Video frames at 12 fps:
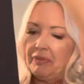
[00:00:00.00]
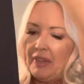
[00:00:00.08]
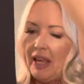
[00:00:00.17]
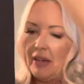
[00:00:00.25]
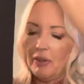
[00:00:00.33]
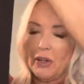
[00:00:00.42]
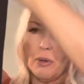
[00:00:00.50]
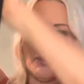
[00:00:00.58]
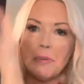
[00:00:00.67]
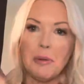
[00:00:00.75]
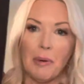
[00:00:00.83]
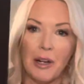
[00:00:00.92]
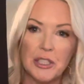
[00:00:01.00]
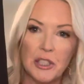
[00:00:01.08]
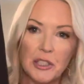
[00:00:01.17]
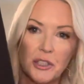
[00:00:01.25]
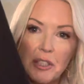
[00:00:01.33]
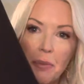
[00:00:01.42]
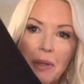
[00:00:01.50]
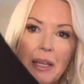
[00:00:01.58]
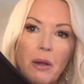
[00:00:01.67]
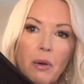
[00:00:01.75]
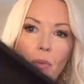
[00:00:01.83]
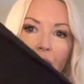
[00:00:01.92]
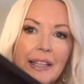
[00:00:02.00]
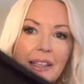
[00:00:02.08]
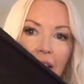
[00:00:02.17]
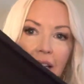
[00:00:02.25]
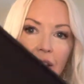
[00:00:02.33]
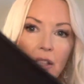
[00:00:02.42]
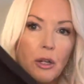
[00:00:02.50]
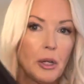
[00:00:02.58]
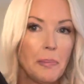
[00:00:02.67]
don't know, maybe Marshalls or something, wide leg yoga